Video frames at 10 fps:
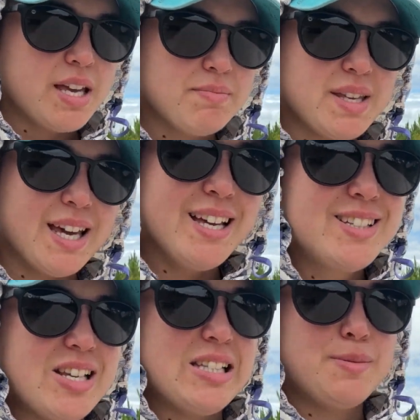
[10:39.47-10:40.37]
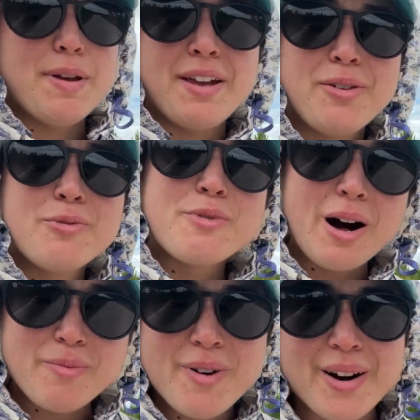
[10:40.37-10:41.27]
because it's been
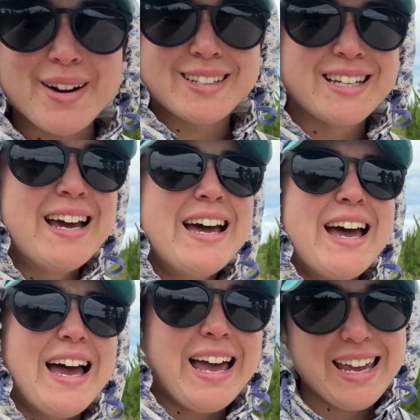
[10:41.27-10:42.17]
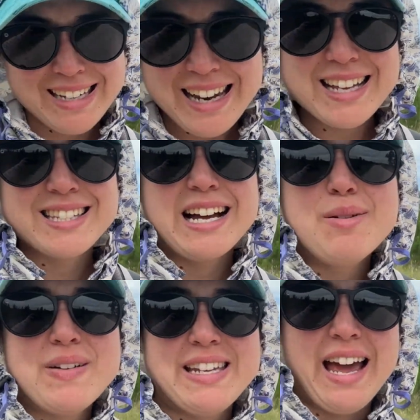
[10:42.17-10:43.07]
well marked and it has
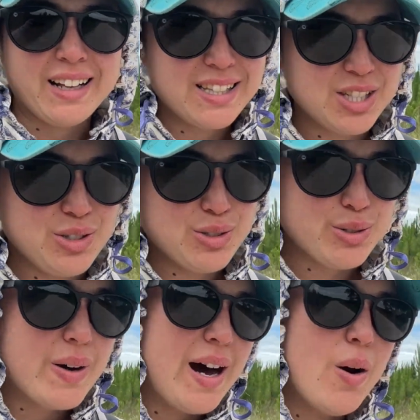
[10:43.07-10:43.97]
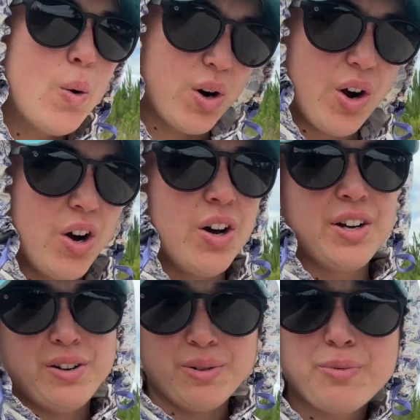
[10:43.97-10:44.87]
not been next to or
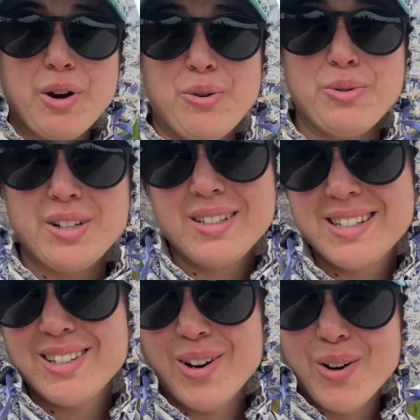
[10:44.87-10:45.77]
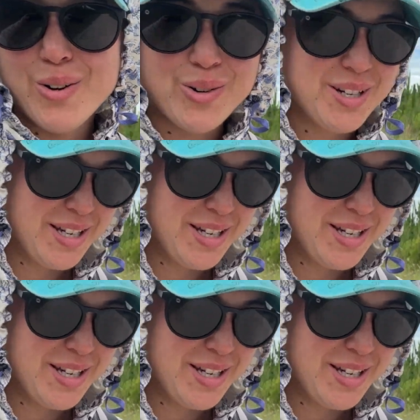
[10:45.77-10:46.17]
on a road. So